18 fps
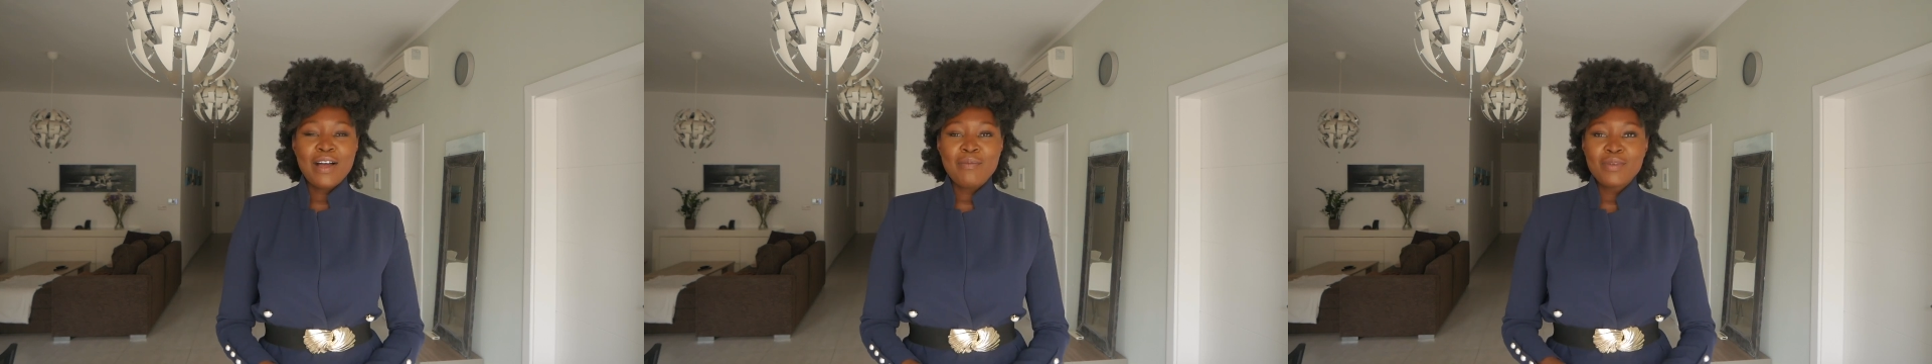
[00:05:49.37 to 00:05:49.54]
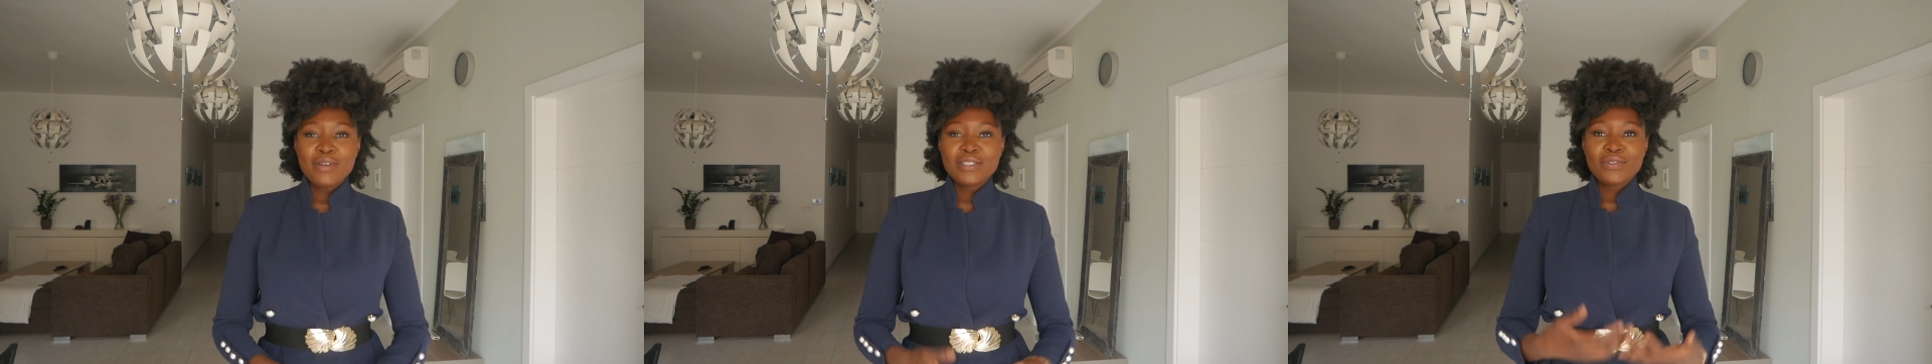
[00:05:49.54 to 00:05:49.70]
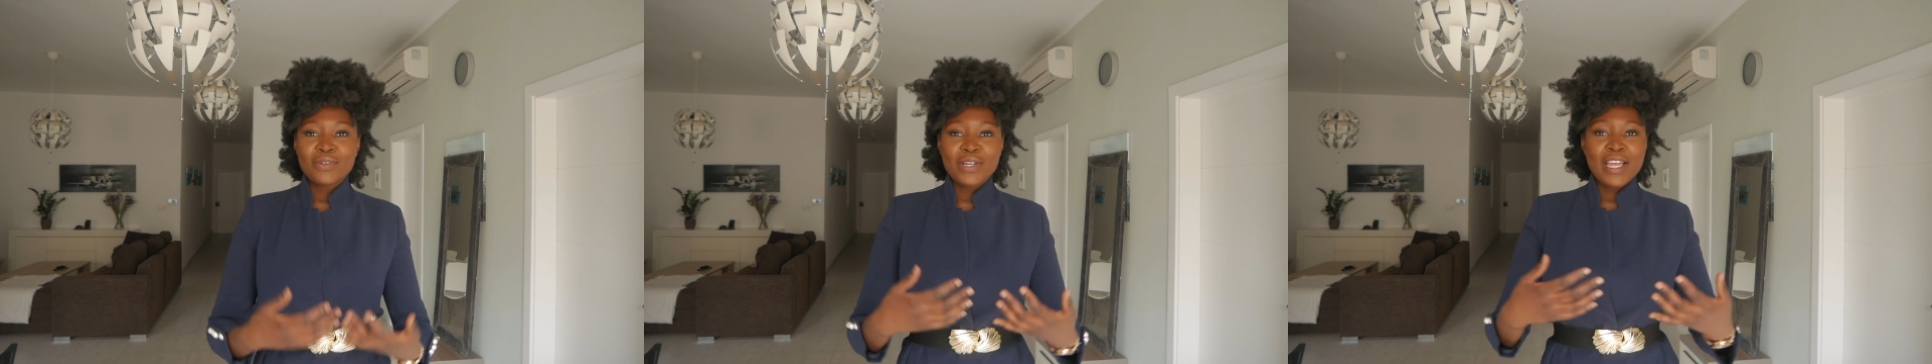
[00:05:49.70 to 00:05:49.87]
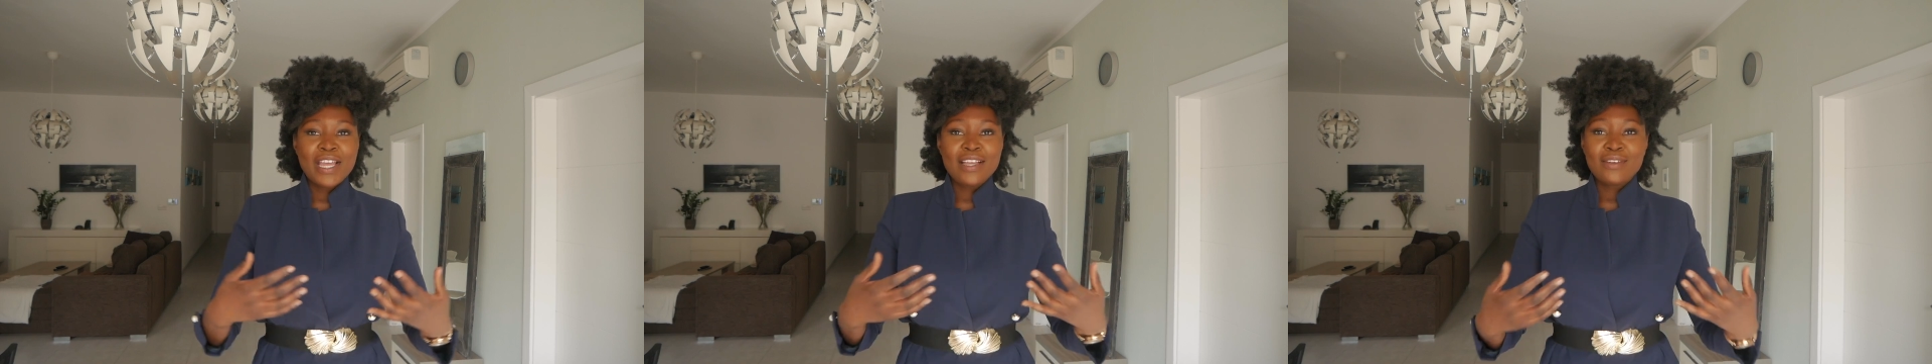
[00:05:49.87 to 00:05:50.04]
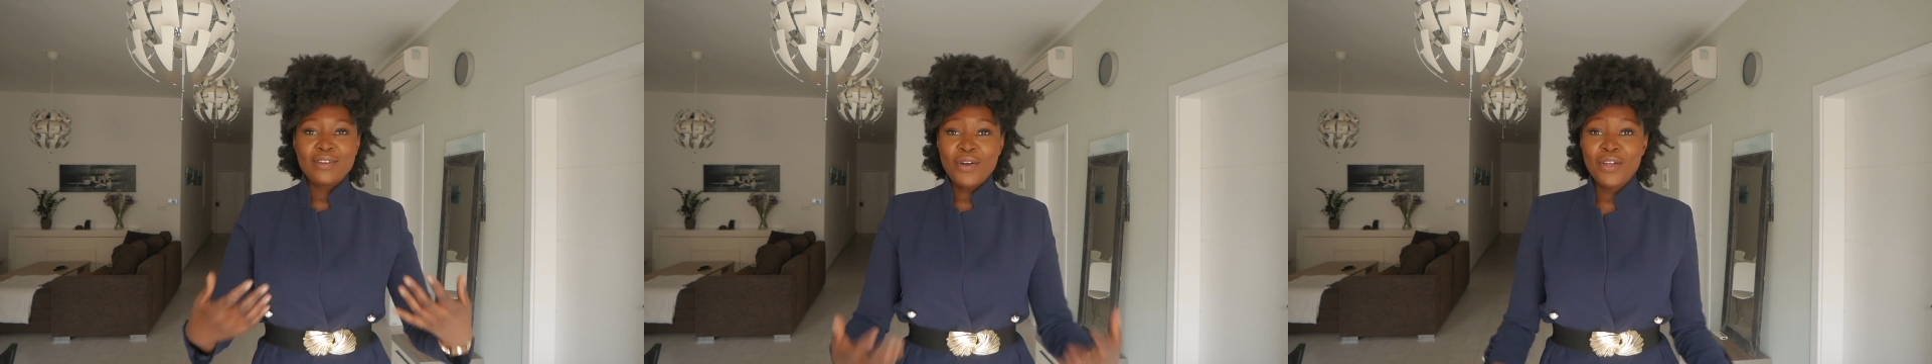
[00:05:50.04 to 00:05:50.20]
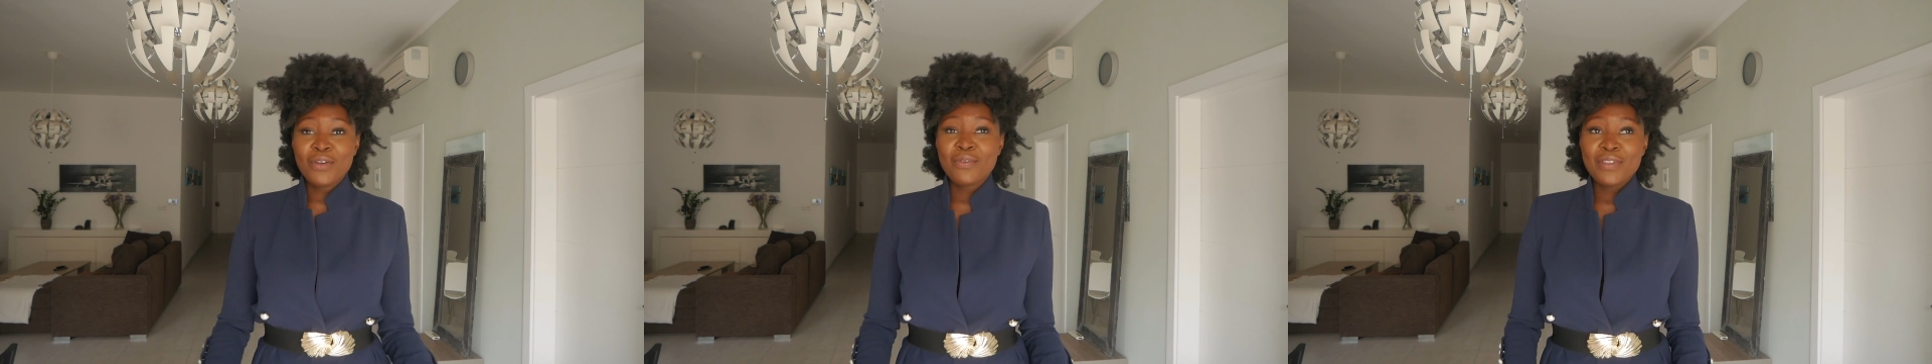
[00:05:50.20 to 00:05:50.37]
I'm not okay
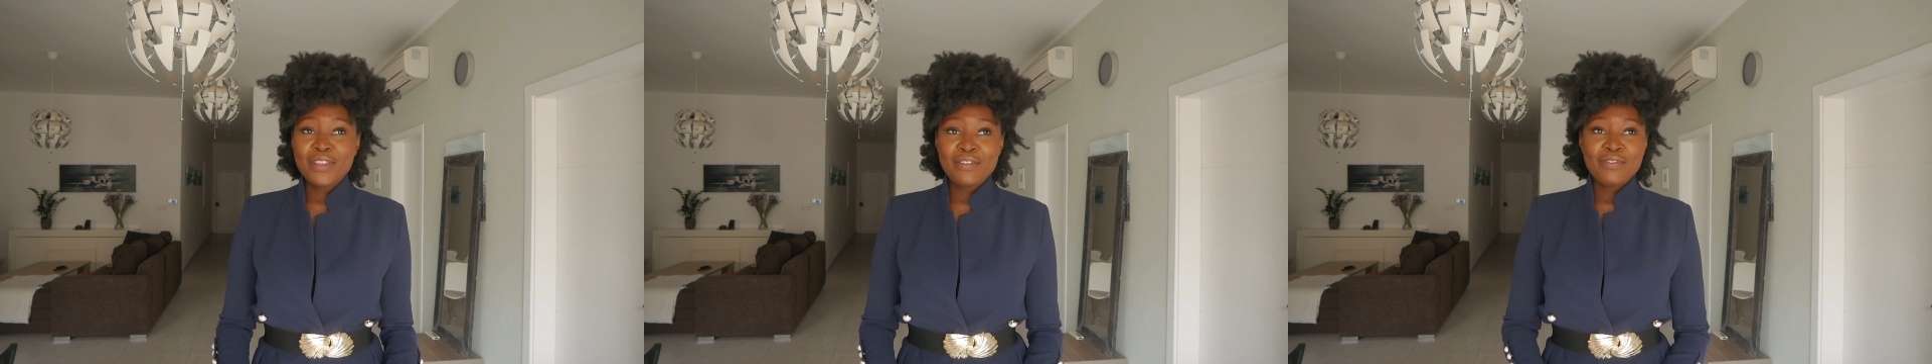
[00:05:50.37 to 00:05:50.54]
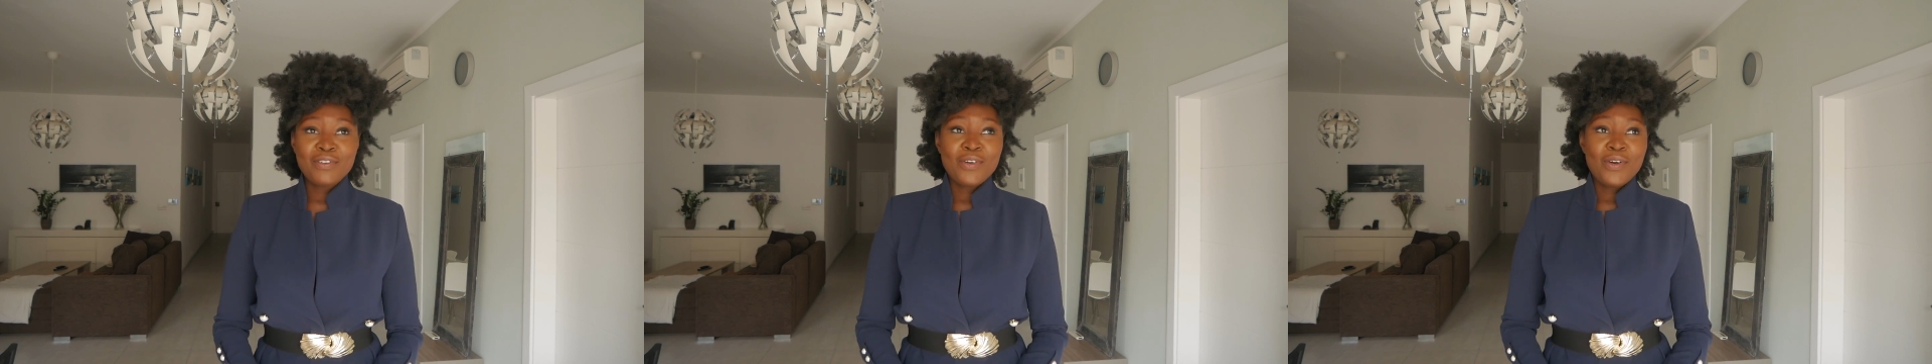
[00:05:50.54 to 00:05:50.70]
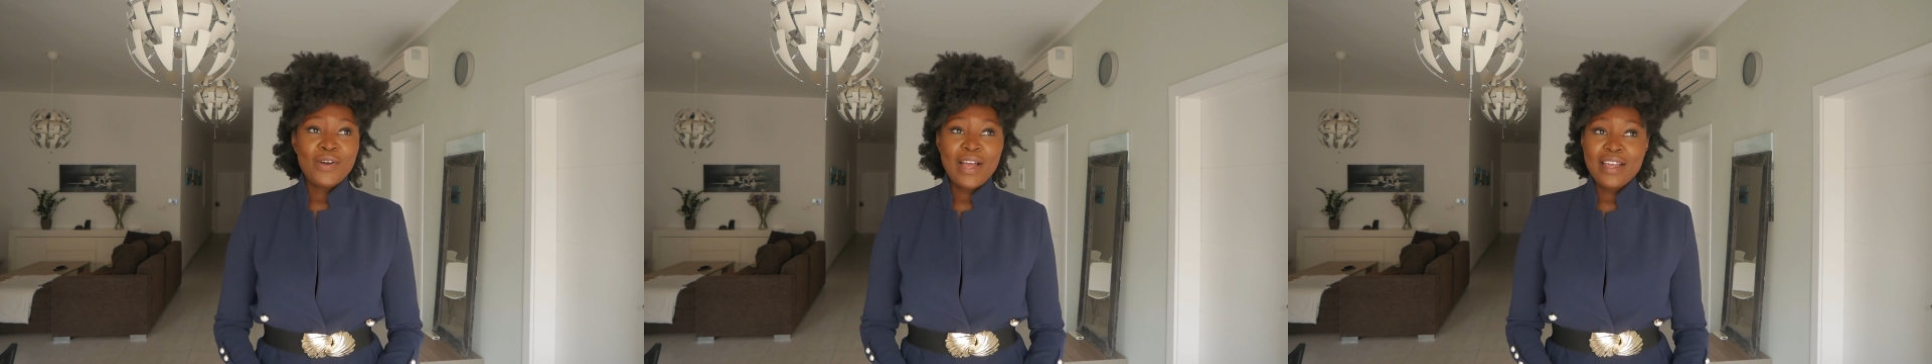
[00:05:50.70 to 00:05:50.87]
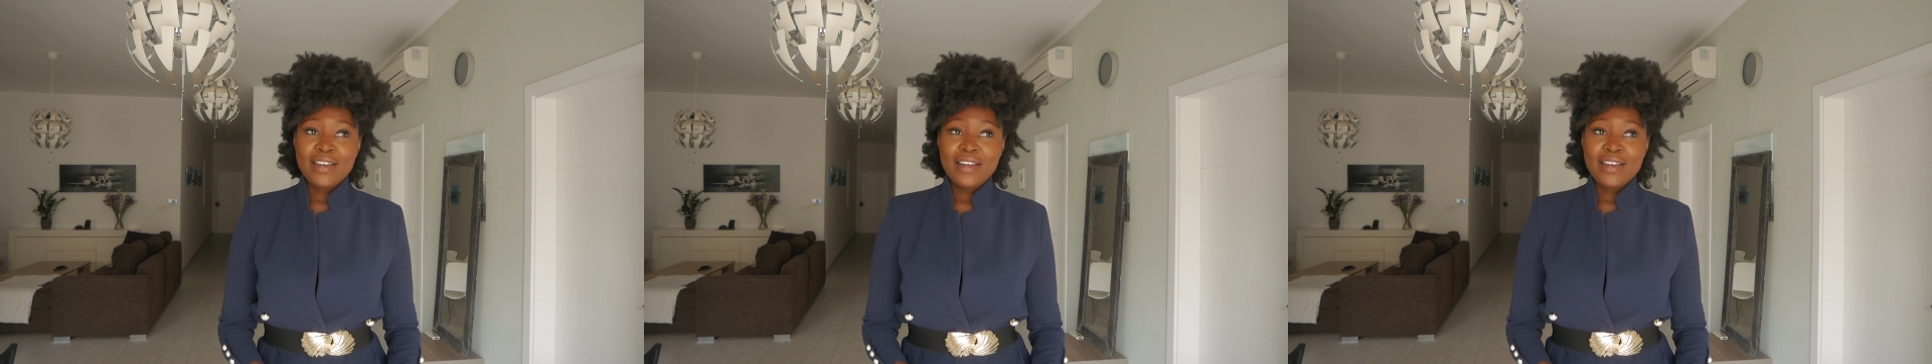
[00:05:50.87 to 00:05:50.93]
going with the flow.